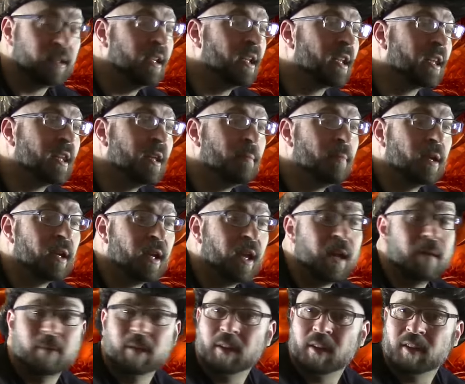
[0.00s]
the Olympic
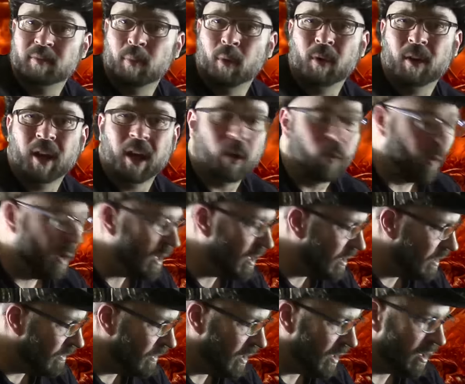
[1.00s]
Games, in a sport like
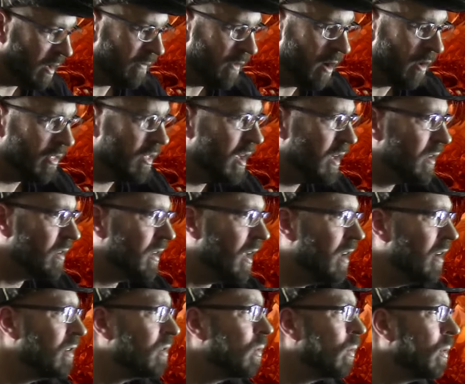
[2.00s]
weightlifting, of all things,
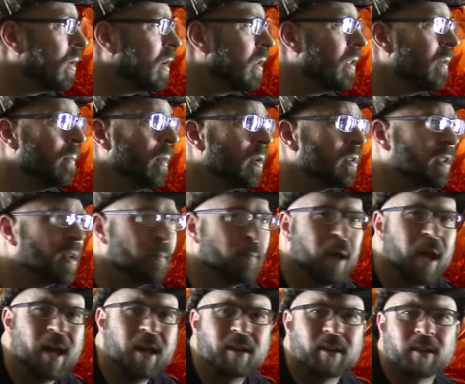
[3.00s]
that is one of the most
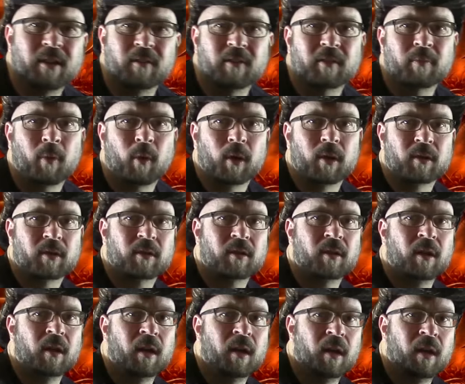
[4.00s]
competitive sports.